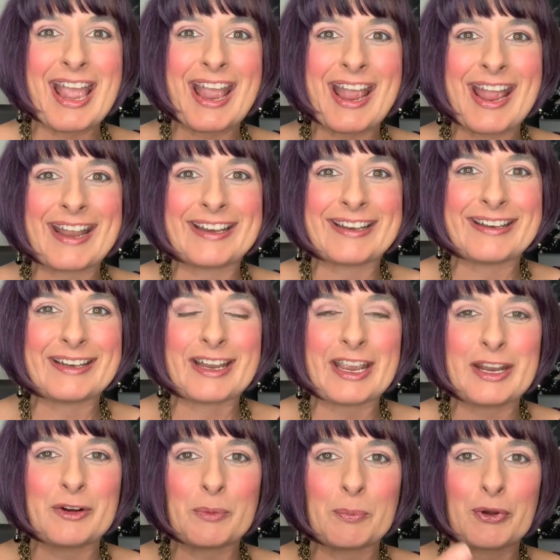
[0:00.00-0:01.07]
and
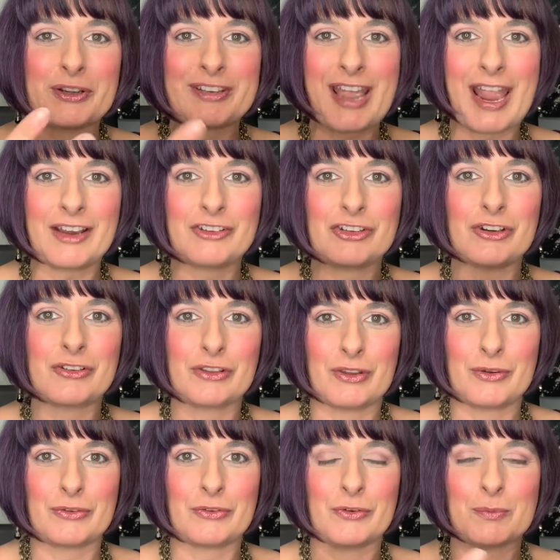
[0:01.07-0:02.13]
it'll protect your
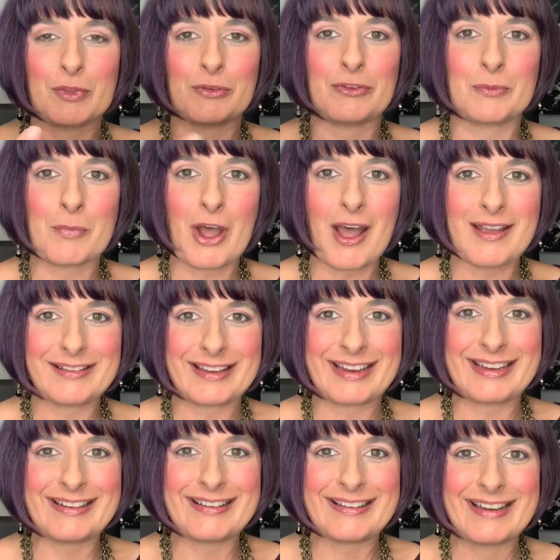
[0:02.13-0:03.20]
clothes from those
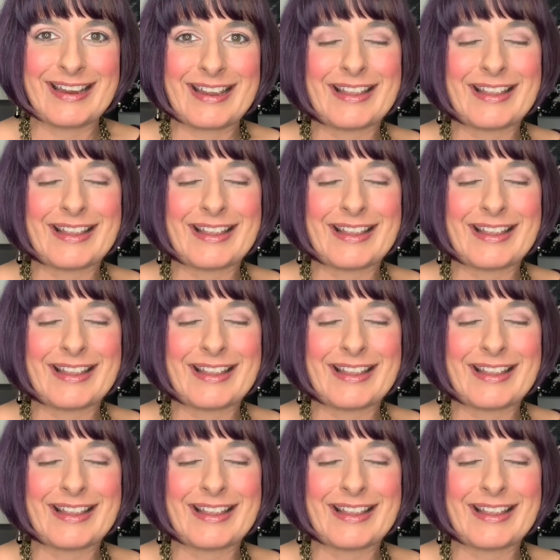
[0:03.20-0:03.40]
deposits,